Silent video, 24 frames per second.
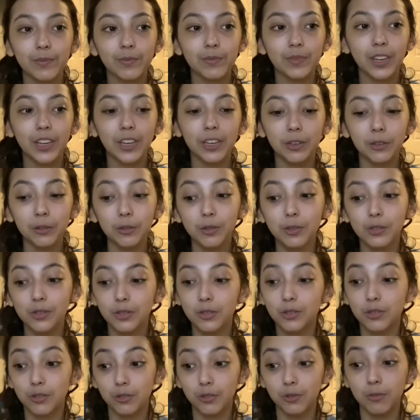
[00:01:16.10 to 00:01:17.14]
use
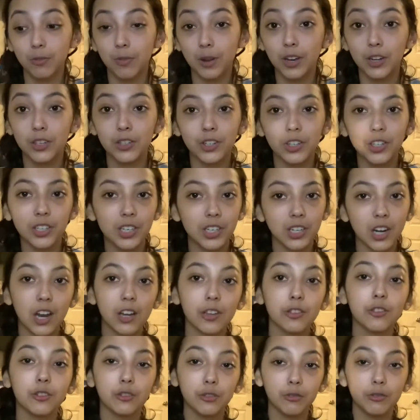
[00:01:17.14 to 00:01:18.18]
too much and to
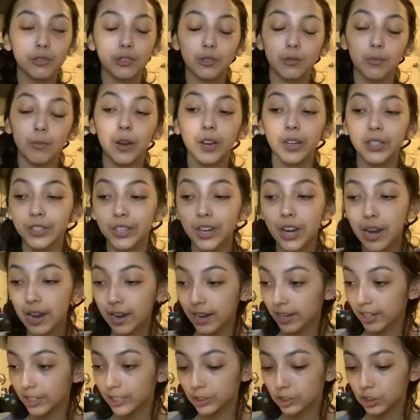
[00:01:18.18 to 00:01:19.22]
not do too much,
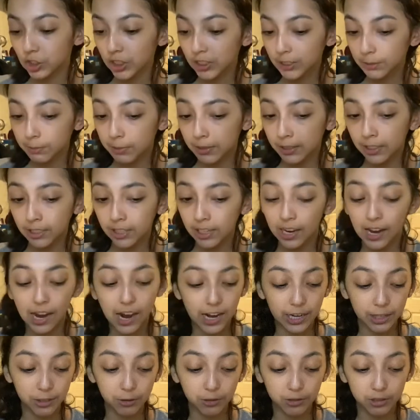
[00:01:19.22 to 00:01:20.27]
because trust me,
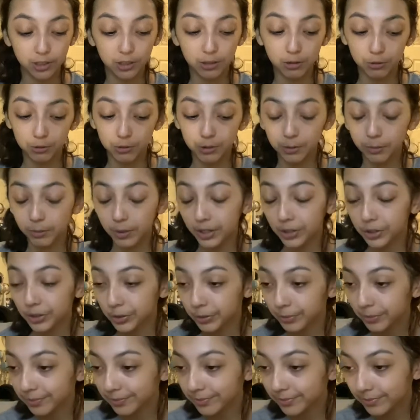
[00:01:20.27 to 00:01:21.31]
I used to do too
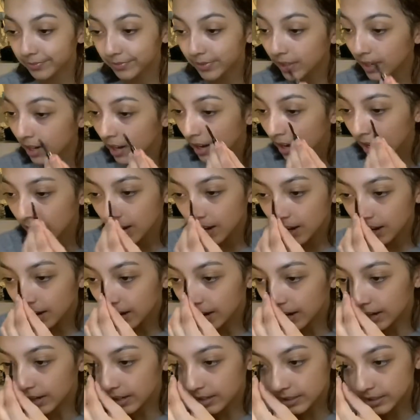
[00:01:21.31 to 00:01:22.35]
much.
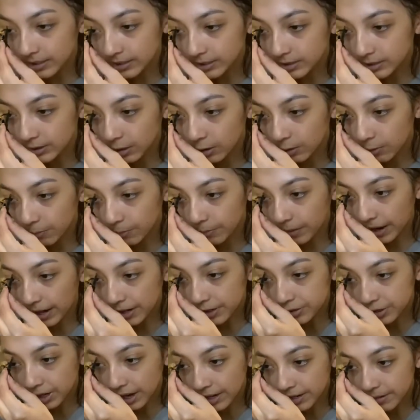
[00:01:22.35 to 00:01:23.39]
And so I
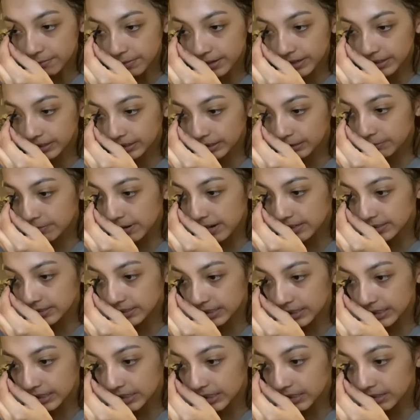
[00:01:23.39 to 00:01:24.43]
try to make them as
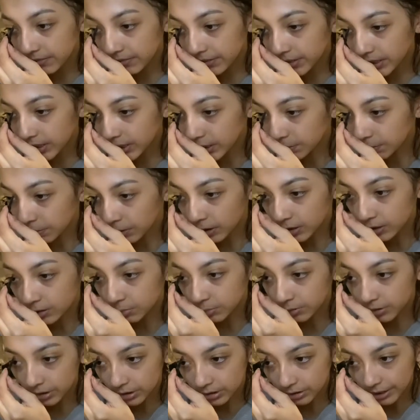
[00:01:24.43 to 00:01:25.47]
even as
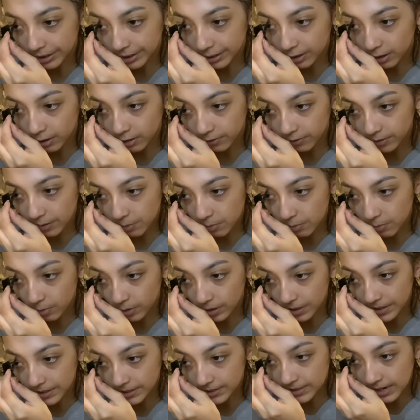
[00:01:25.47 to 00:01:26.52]
possible. So I go from
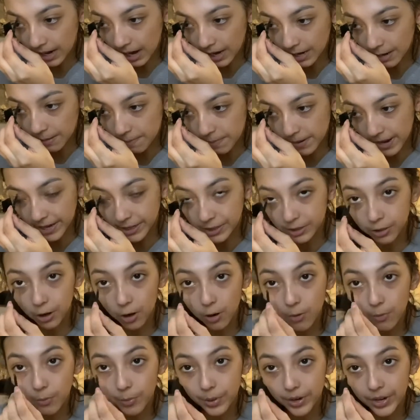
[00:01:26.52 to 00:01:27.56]
one side, but I
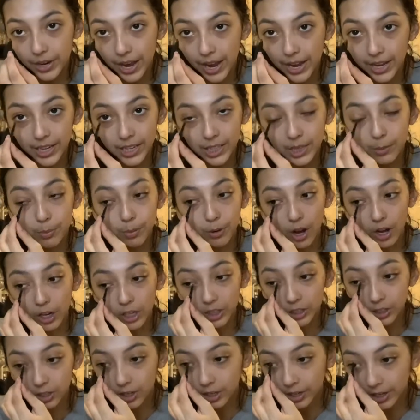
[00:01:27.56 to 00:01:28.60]
don't put any of the
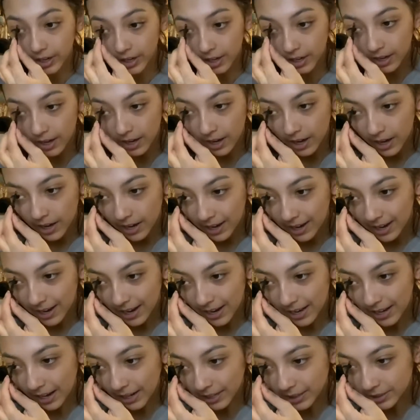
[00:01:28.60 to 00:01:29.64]
product on it,
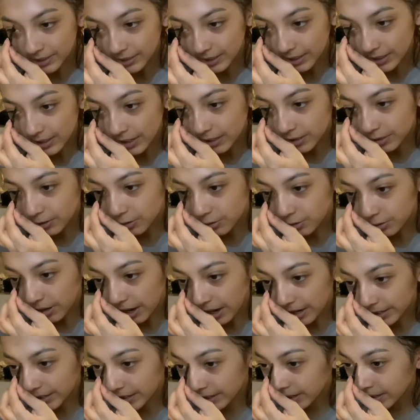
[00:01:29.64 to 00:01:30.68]
and I just like kind of
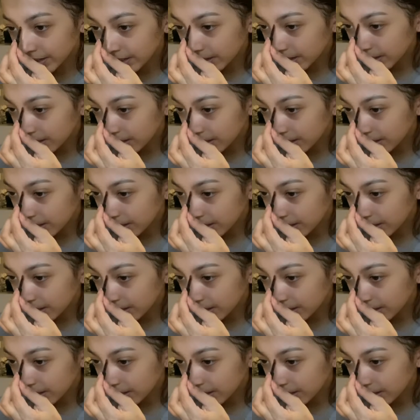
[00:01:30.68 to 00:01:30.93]
drag it